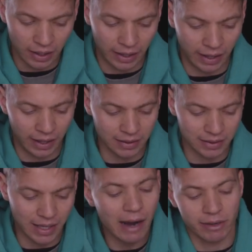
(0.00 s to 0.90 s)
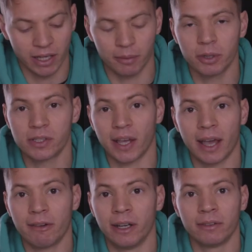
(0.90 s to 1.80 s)
Carrying, I'm going to say
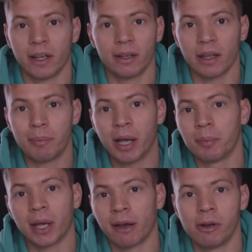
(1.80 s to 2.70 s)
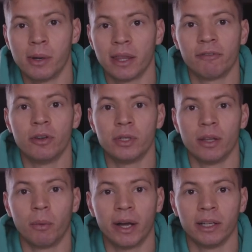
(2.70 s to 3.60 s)
carrying, they pick up and carry away the food in
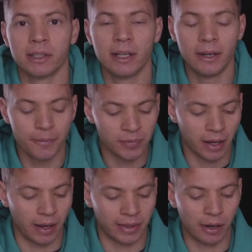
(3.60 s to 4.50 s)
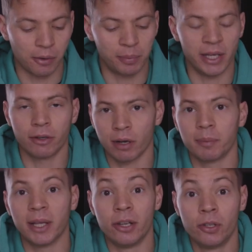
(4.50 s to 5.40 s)
the wild. That would be
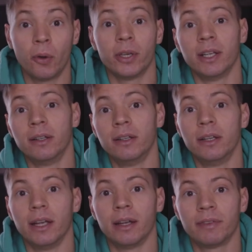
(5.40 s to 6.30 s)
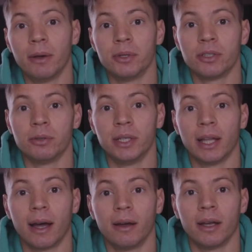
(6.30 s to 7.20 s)
incredibly annoying if they were
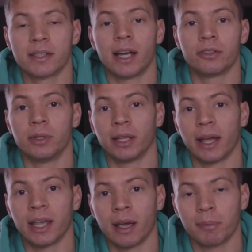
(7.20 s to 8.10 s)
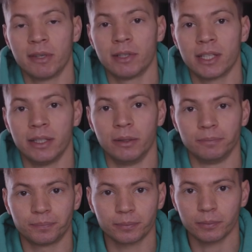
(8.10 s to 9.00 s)
to start doing that in captivity
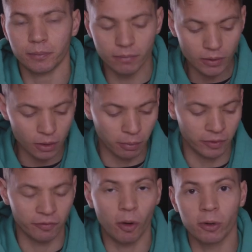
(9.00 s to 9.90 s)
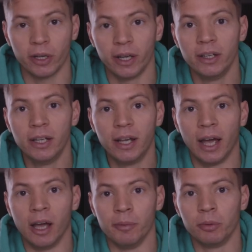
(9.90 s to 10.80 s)
with the Falconer.
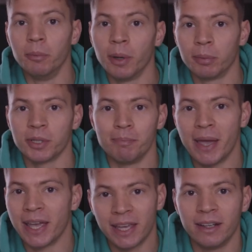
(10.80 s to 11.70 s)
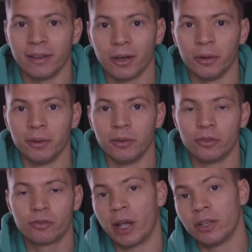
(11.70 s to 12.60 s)
You won't be able to make in and go
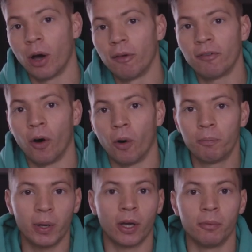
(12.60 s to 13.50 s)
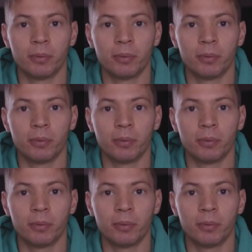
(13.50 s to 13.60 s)
and trade off or pick